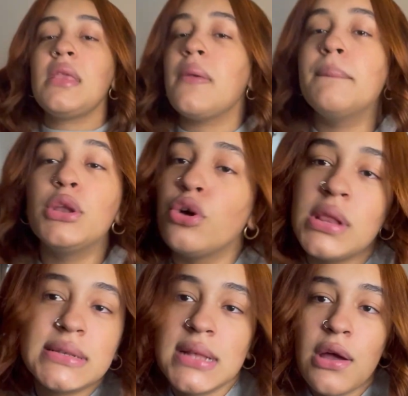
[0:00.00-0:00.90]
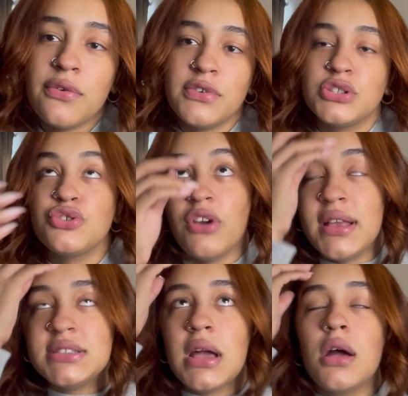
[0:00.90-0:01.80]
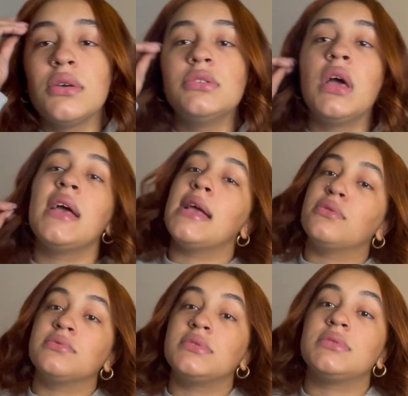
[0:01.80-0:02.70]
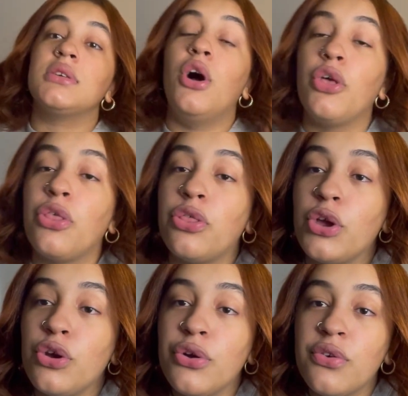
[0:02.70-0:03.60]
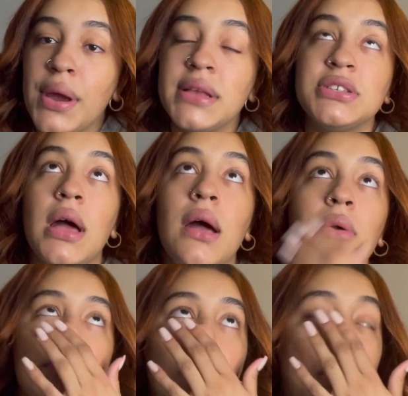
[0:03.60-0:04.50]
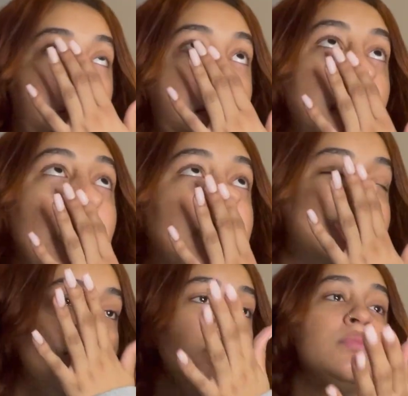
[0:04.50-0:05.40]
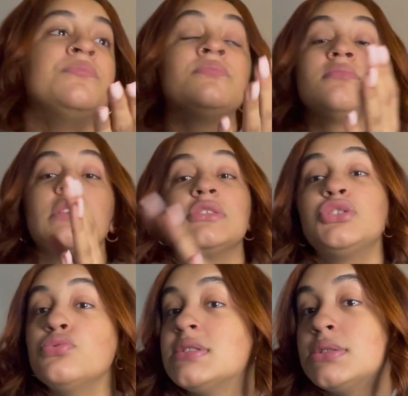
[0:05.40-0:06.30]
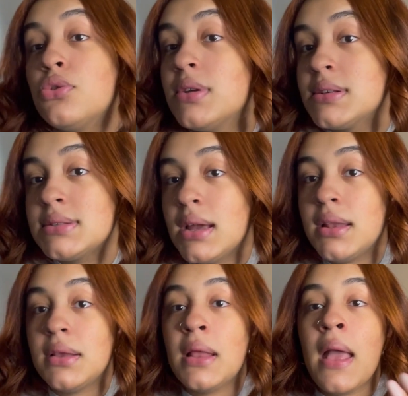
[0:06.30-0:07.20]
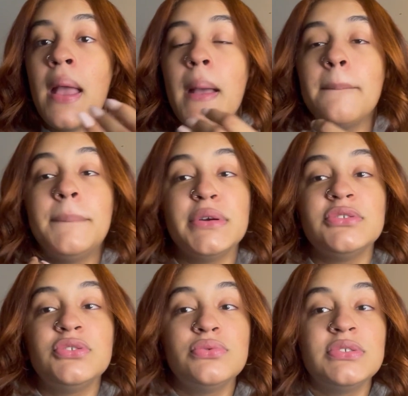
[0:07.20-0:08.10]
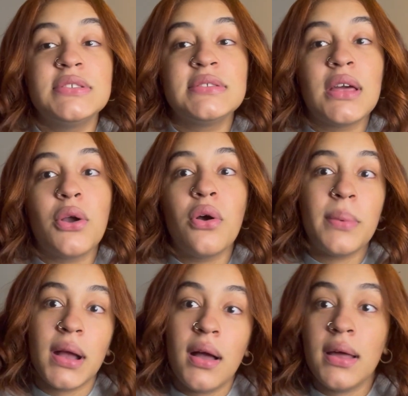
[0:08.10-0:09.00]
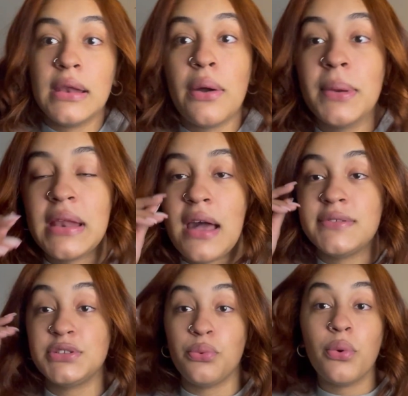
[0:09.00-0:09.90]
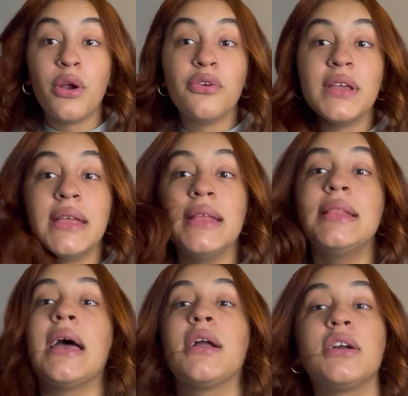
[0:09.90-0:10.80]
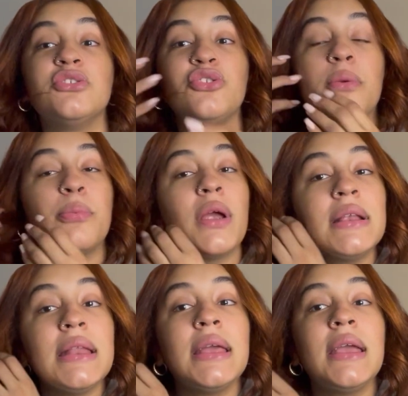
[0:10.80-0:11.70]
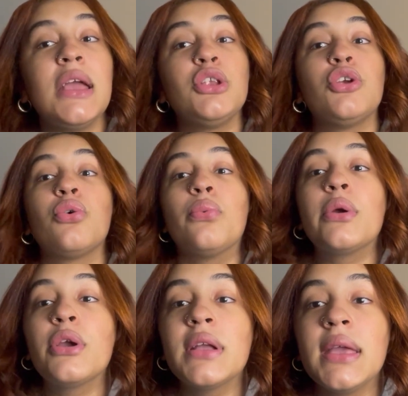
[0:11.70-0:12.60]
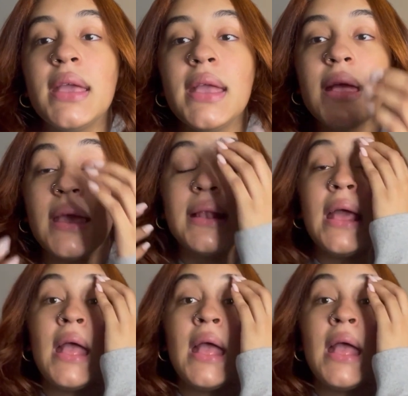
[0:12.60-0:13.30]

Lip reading: But no, that's not her first grandchild. It was her third grandchild. So she was still excited, but she was just like, oh my god, now I'm gonna have to worry that because you're pregnant and you're working, and